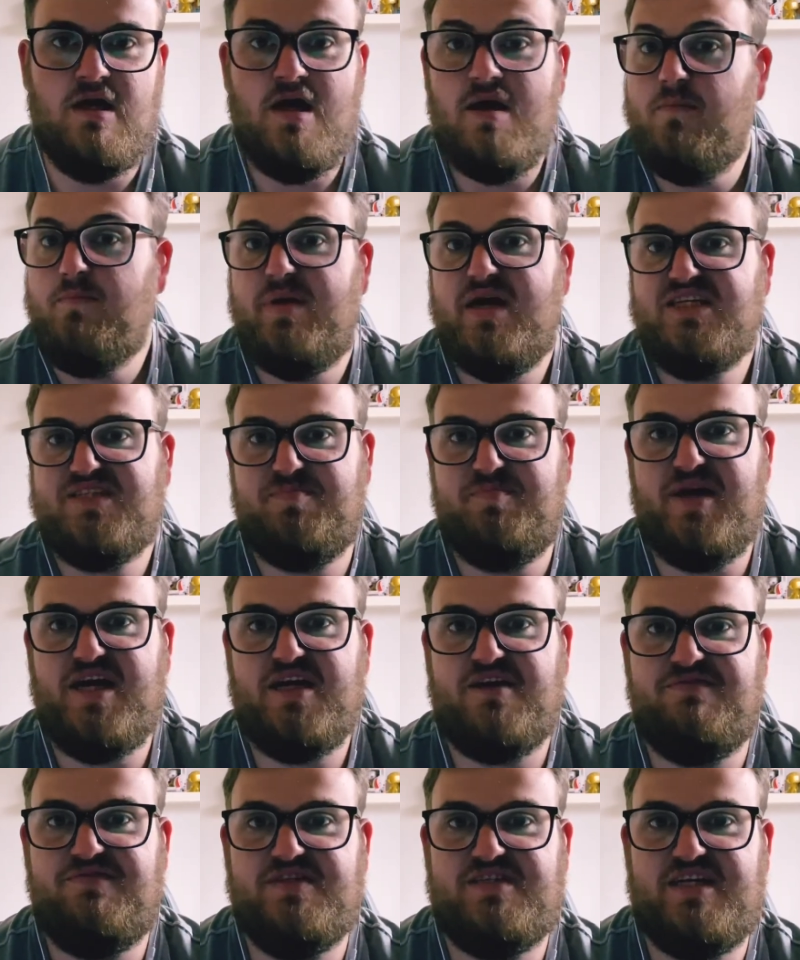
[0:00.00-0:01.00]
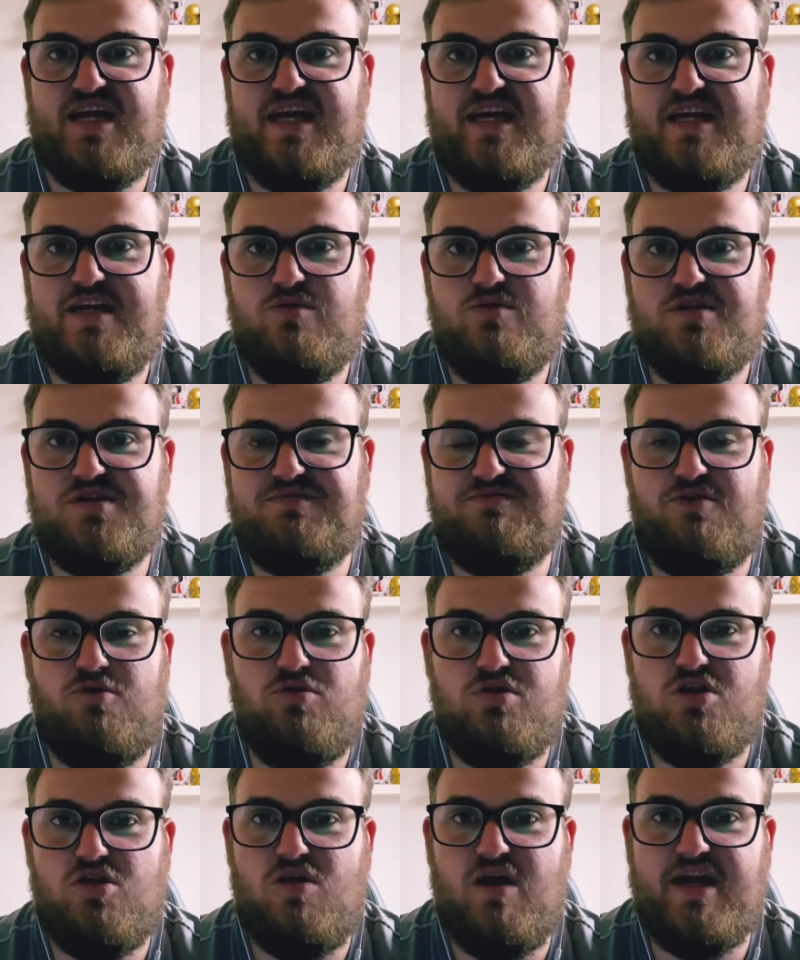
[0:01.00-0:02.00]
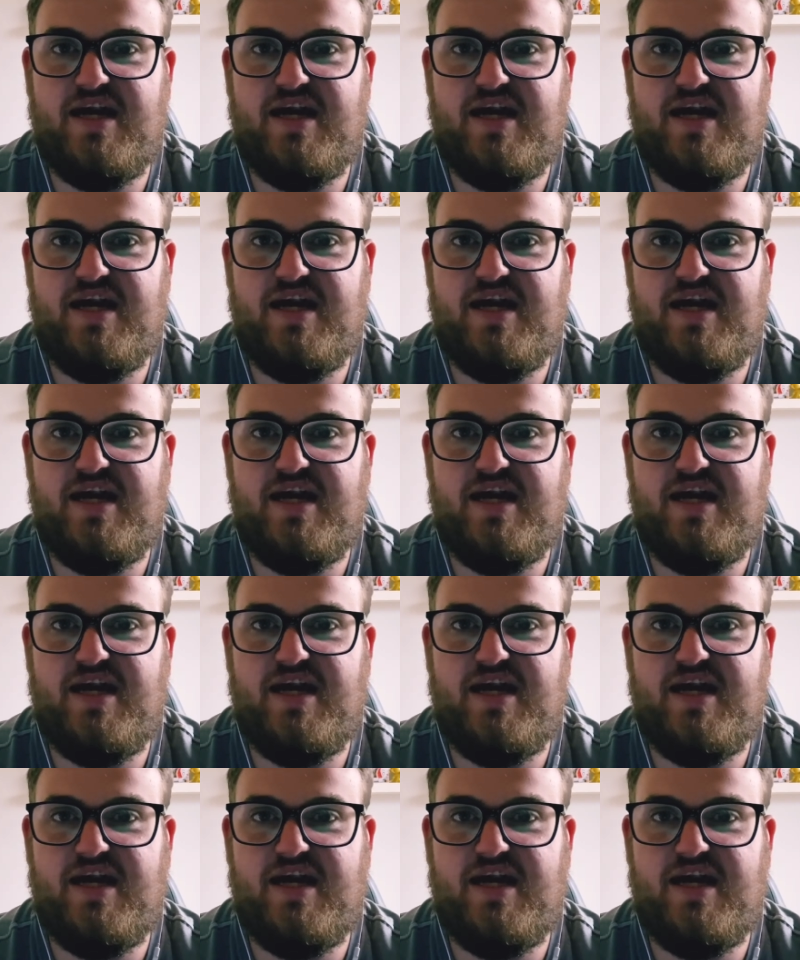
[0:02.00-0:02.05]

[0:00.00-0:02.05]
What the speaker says: Best pick for St. Kilda's forward line